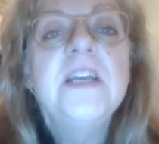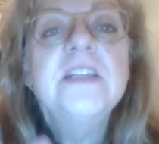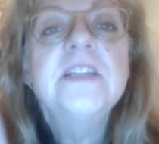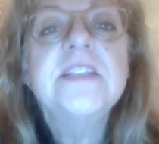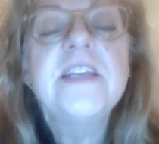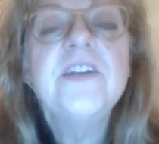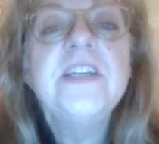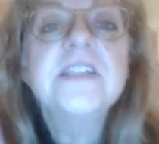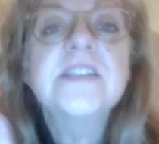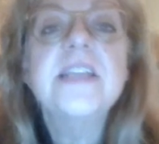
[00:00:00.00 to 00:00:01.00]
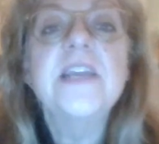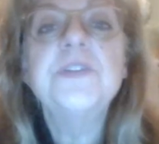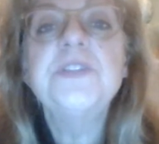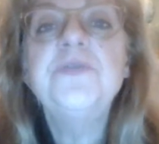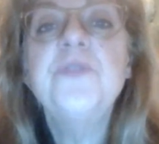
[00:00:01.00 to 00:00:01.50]
This area is sacred
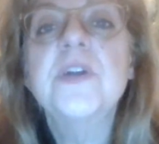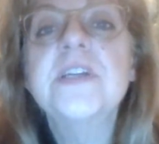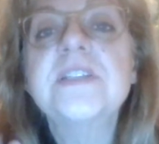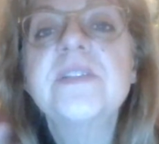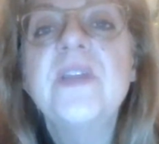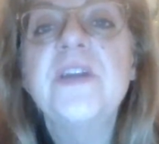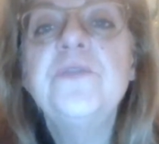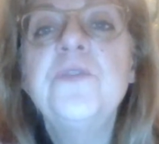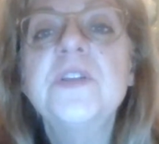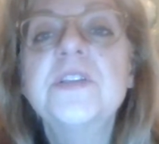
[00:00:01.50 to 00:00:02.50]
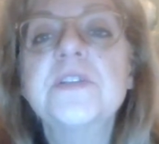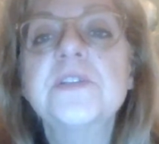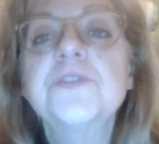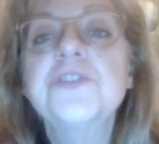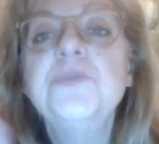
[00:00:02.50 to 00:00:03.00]
to forests, therefore the
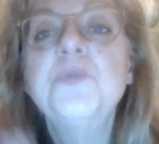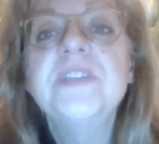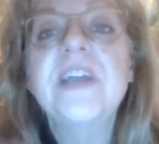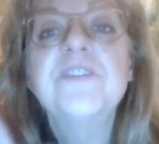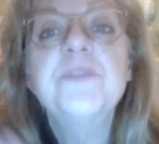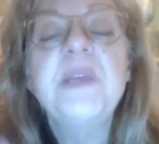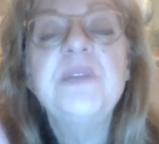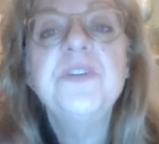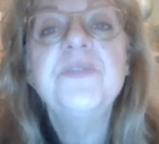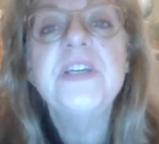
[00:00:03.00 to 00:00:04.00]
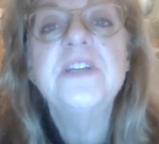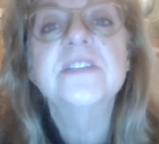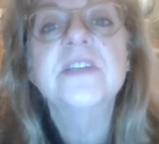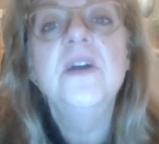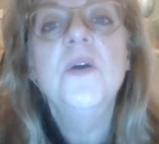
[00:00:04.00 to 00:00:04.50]
solution will never be revealed.
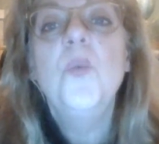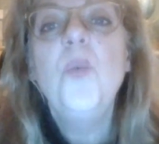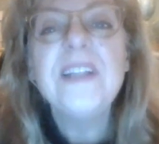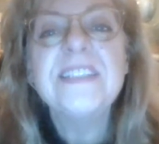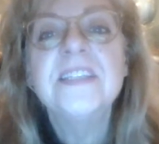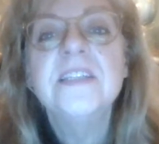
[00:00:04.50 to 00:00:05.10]
What?